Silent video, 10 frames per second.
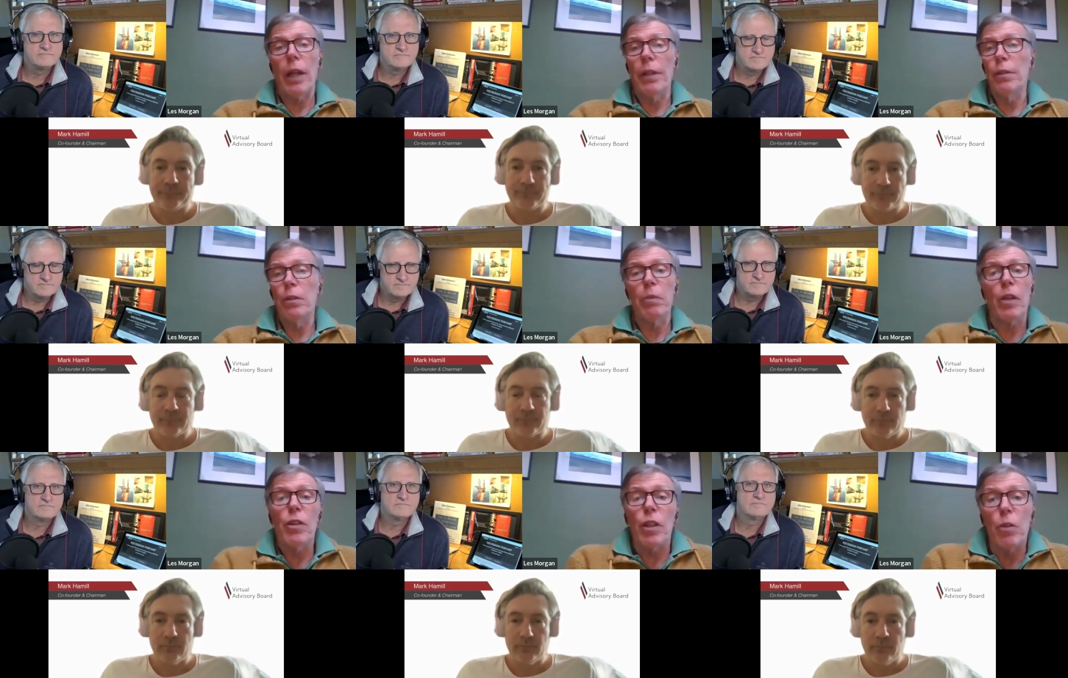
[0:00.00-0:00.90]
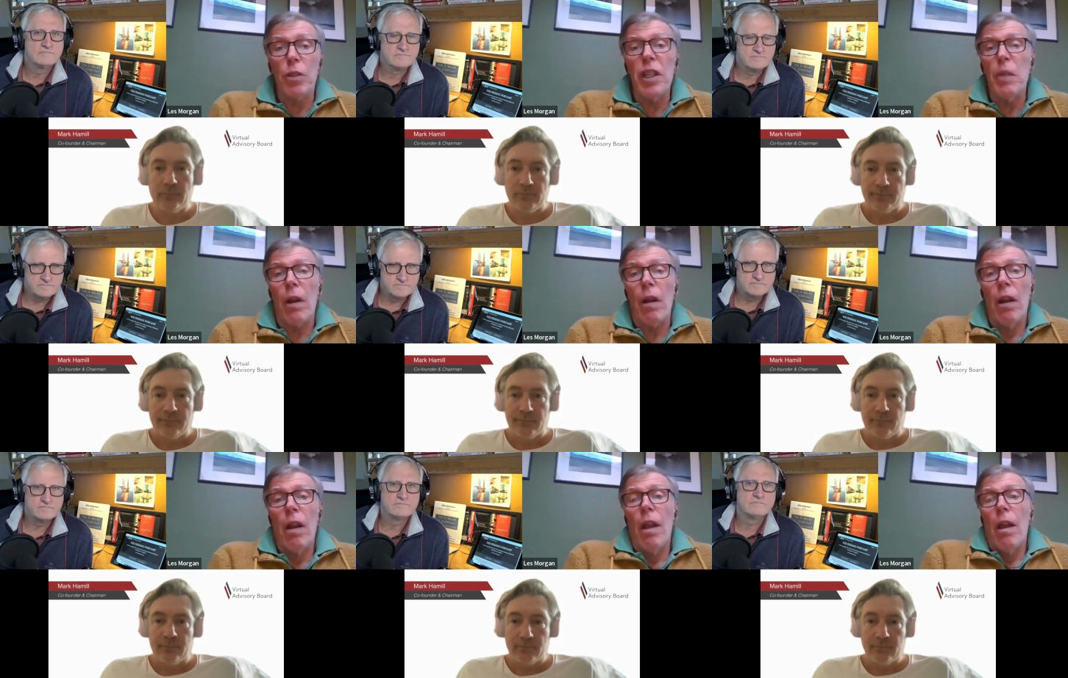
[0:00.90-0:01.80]
Speaker 1: I do because it goes deeper.
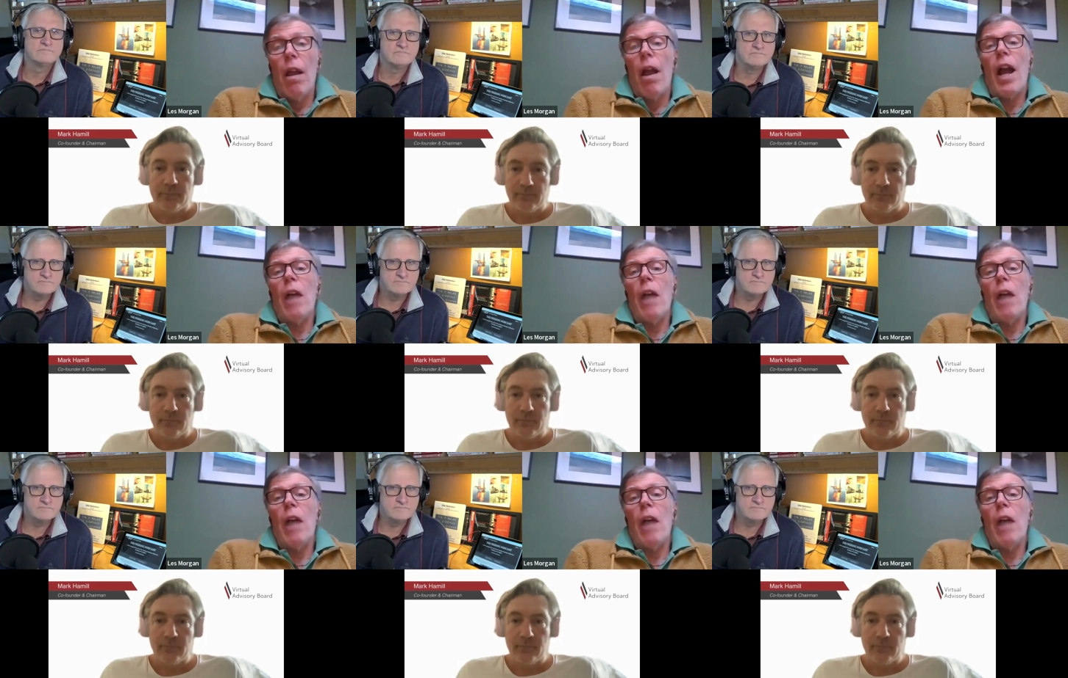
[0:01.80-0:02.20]
Mm-hmm.